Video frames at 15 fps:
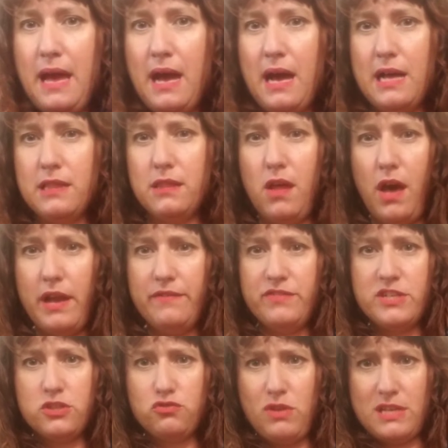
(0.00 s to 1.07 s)
a lot of
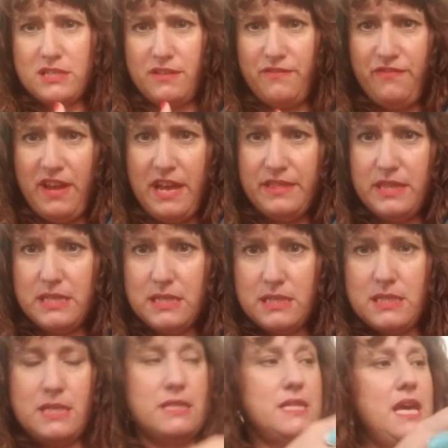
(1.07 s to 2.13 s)
distress and fade. This
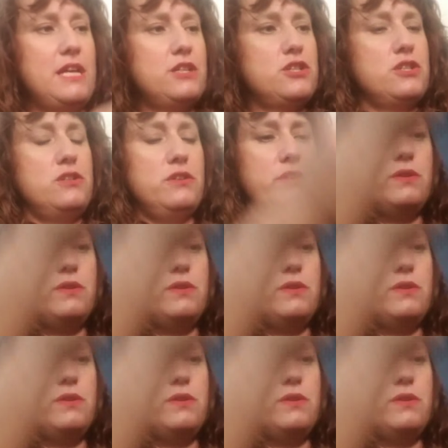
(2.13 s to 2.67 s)
is intentional,